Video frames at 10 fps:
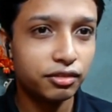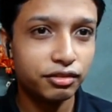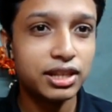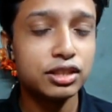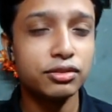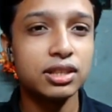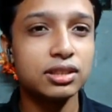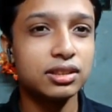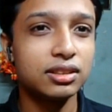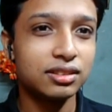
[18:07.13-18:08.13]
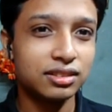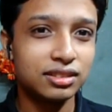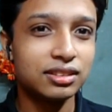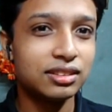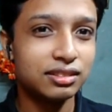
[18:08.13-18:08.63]
you French should try fries.
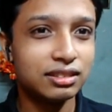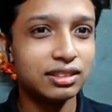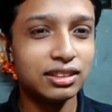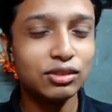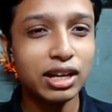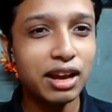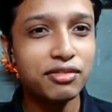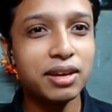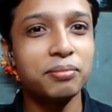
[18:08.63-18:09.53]
poutine. You can have them.